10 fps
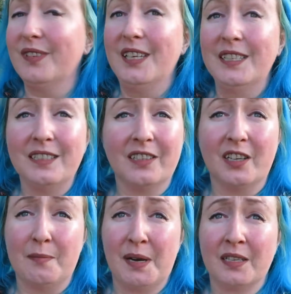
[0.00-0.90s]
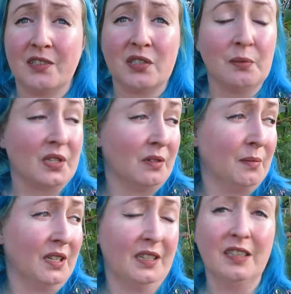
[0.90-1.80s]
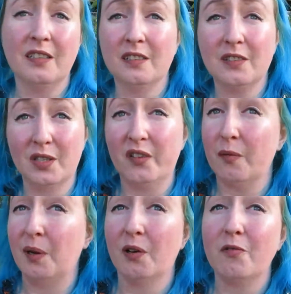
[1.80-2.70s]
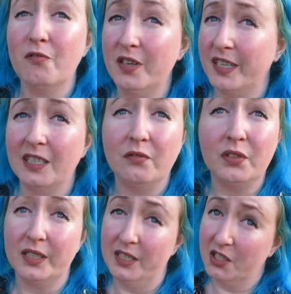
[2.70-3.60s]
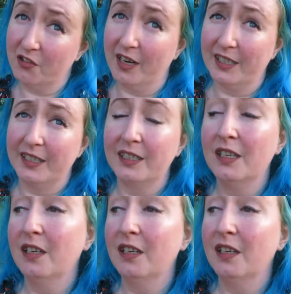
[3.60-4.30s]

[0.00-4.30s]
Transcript: in time, and some of them on the other plot are really, really scraggly.